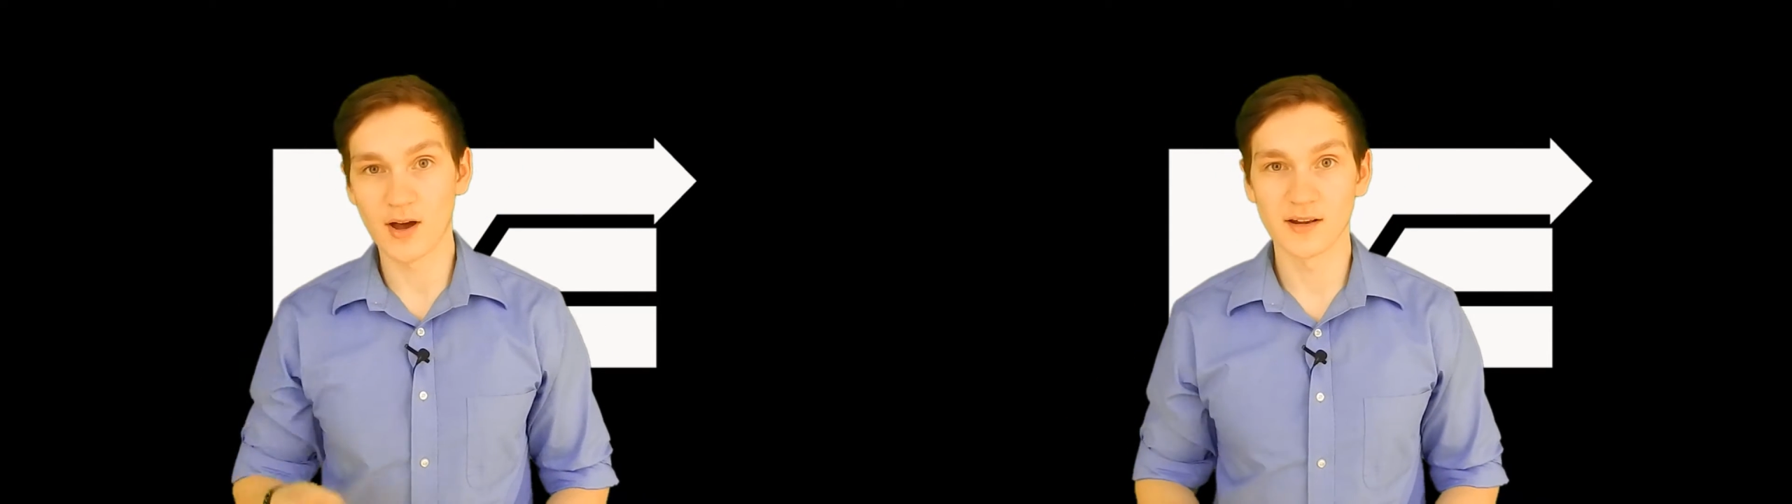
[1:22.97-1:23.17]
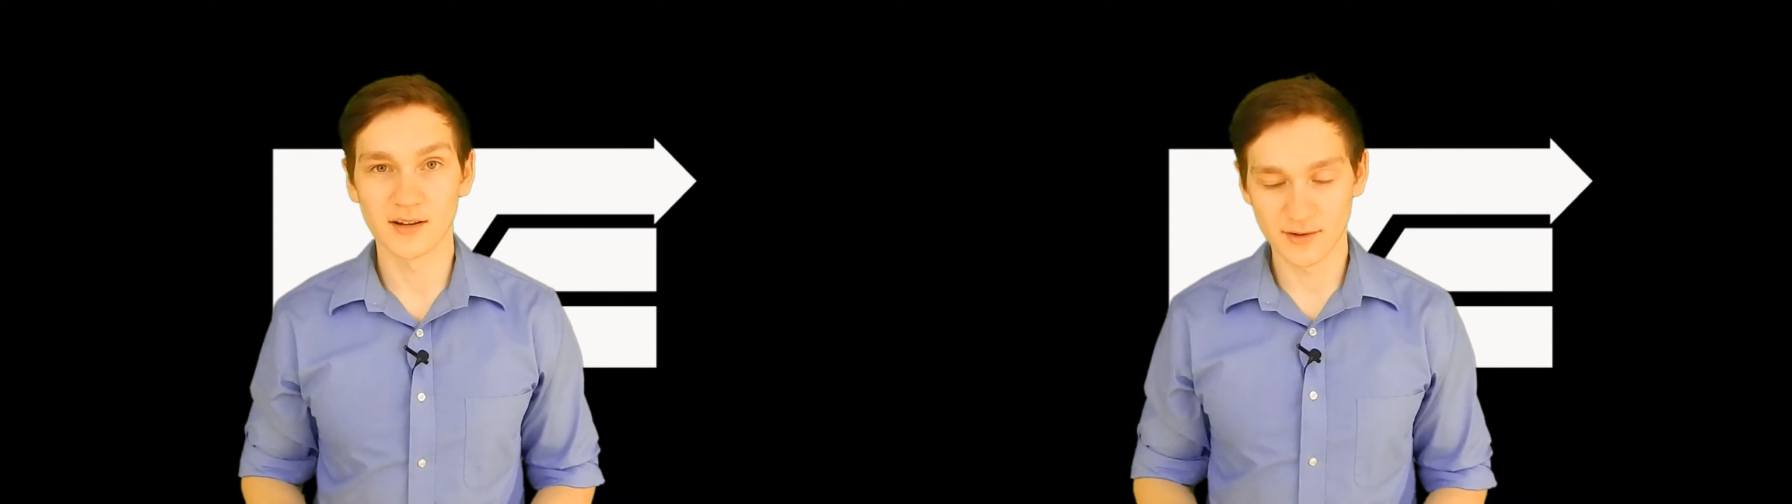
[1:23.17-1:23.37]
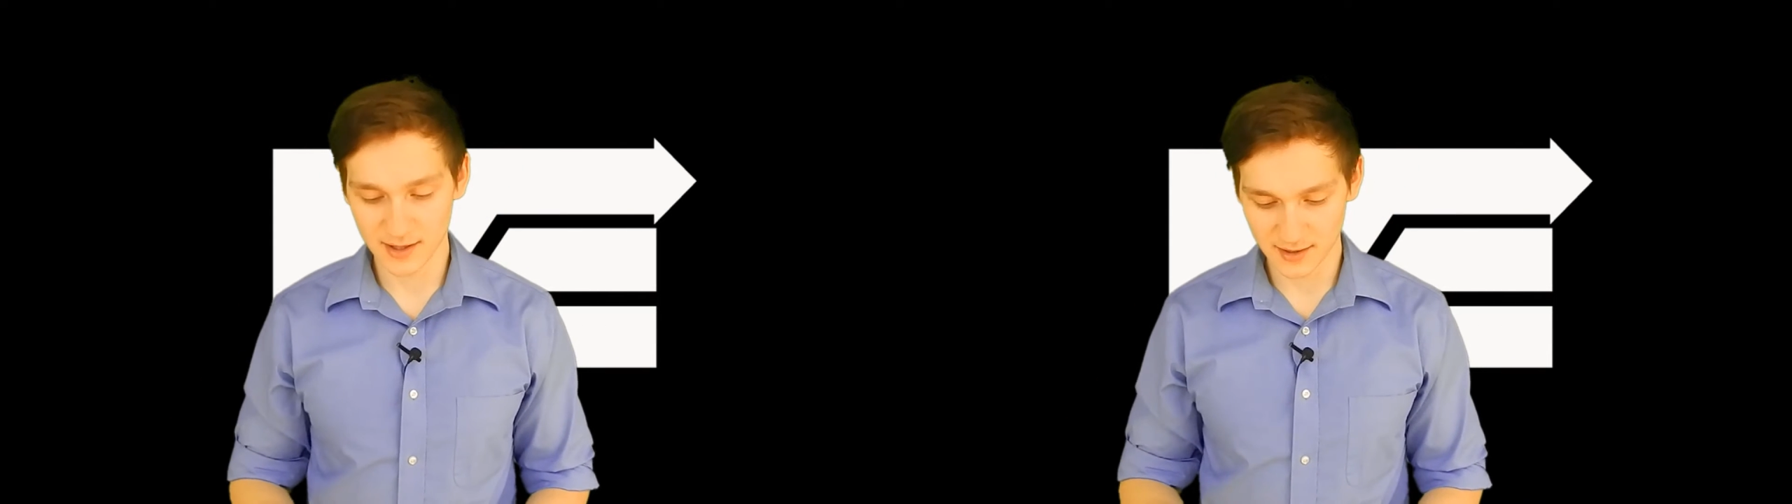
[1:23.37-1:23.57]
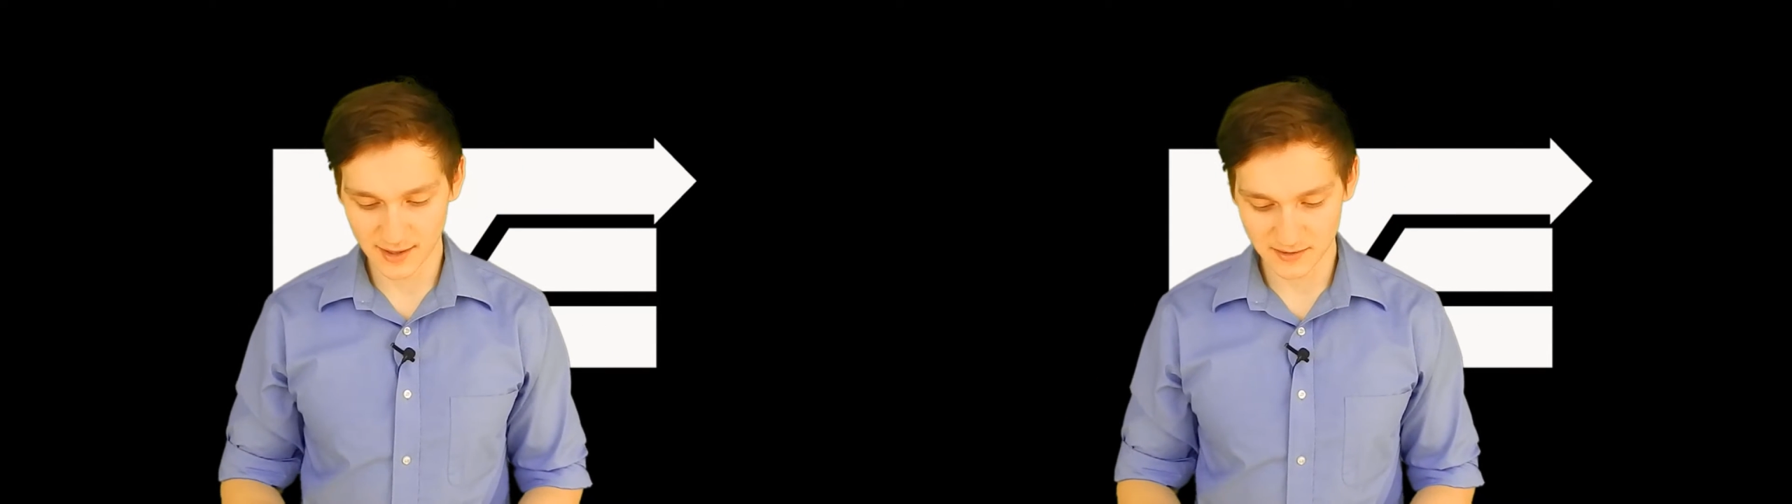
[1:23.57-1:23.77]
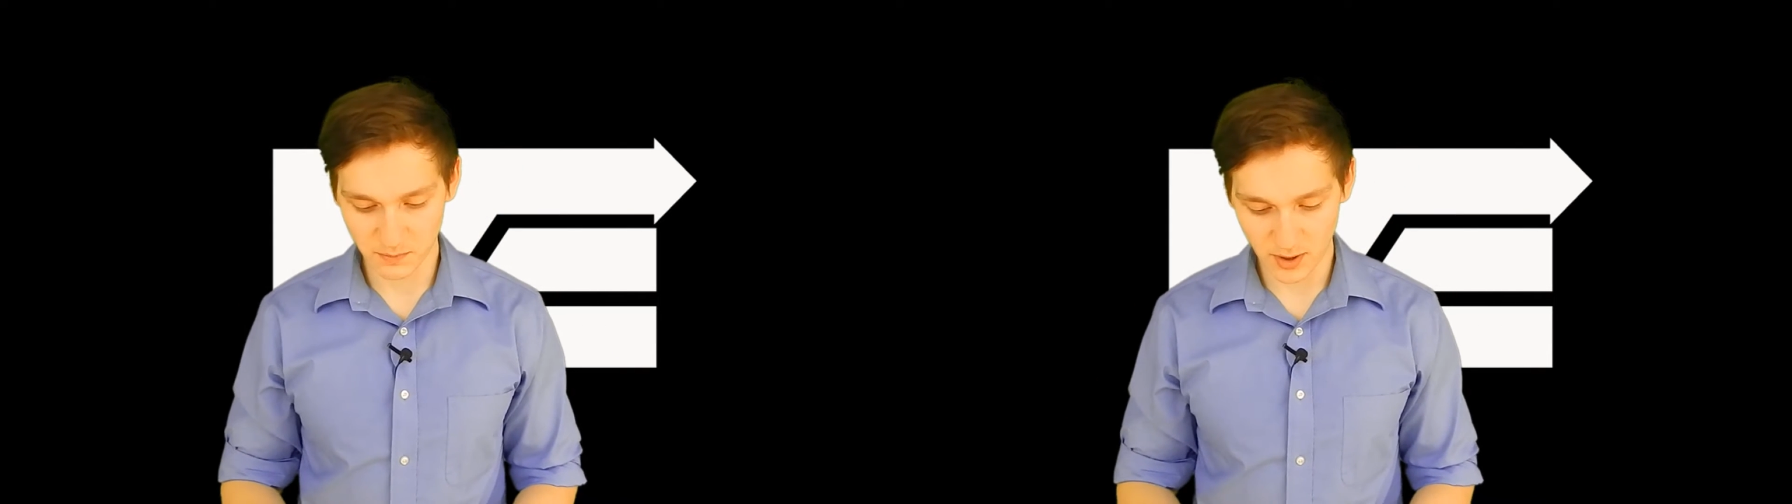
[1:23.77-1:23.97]
on right in
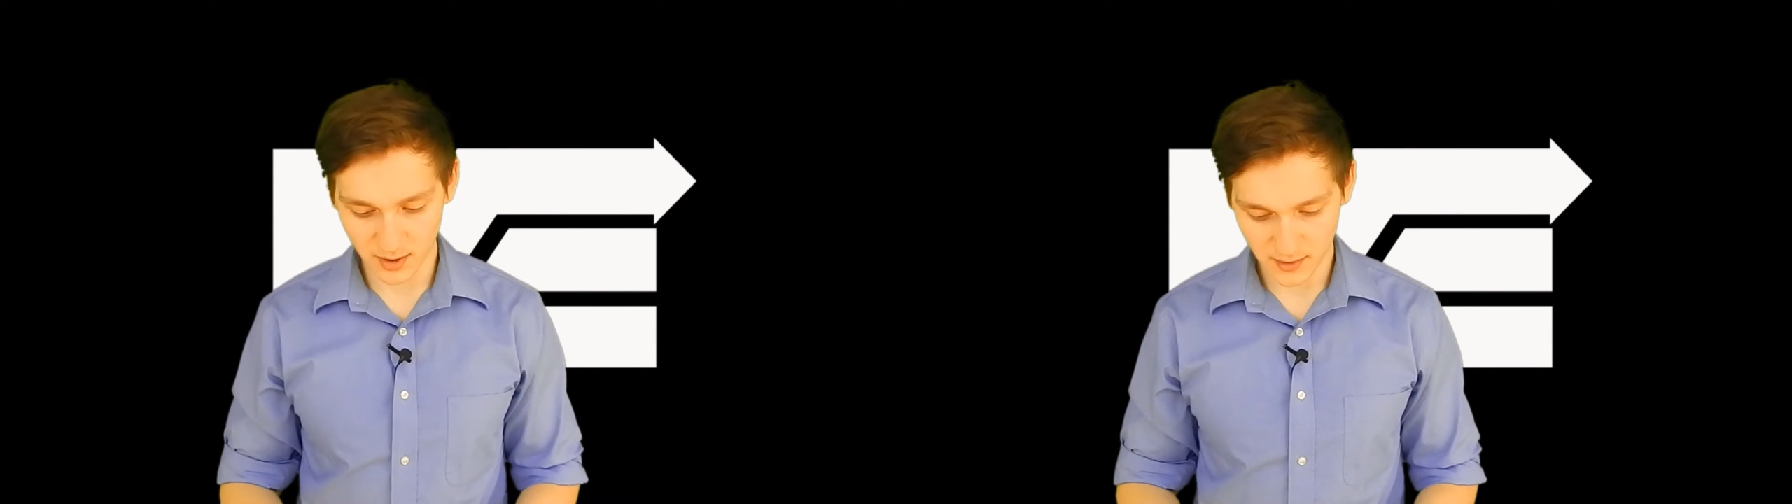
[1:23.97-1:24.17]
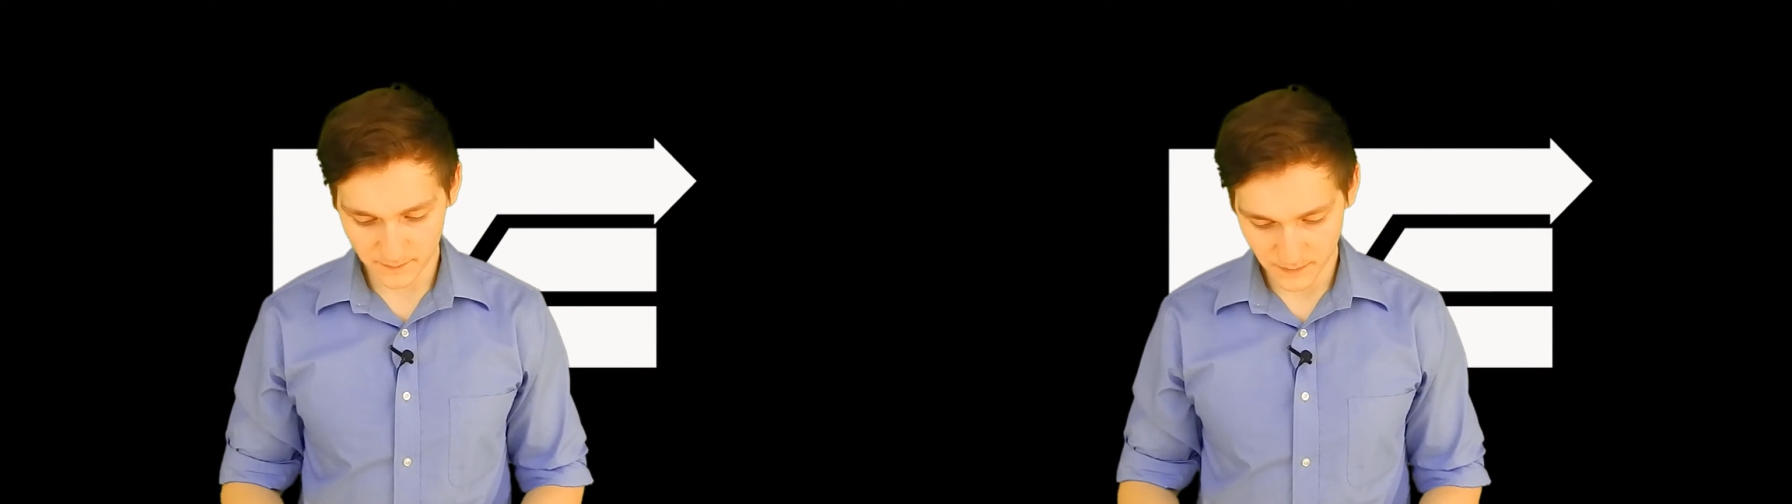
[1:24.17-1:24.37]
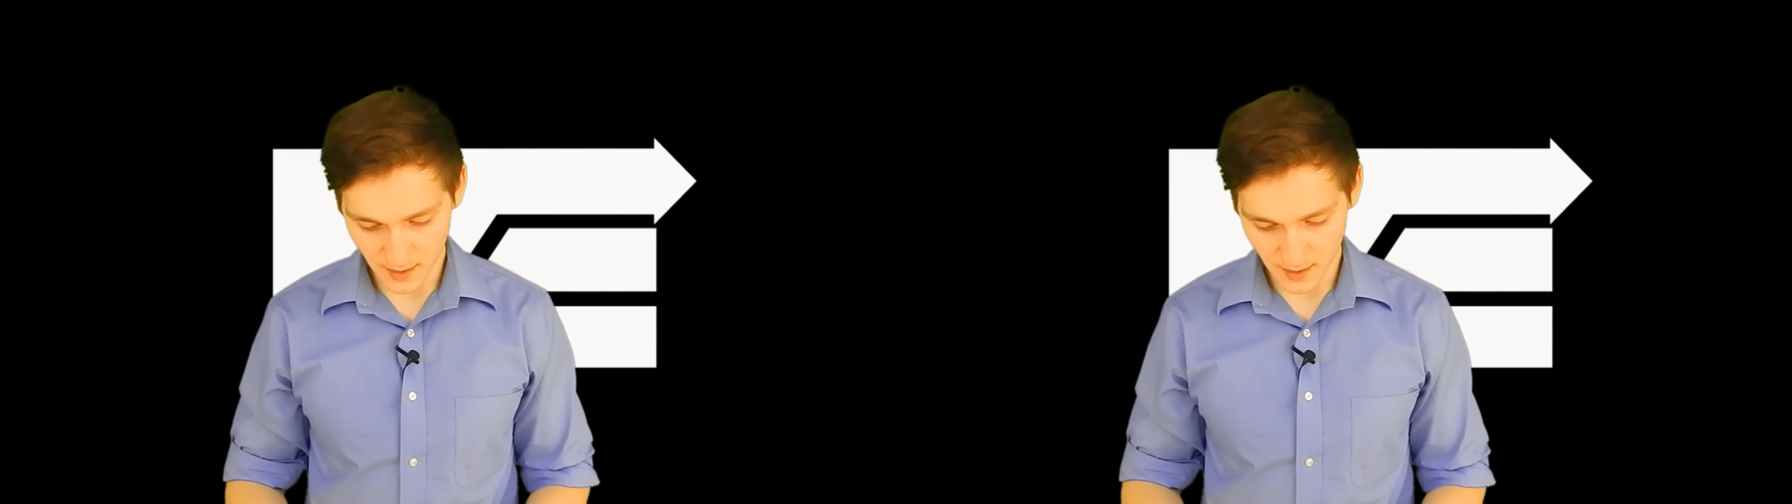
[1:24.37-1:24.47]
the next part.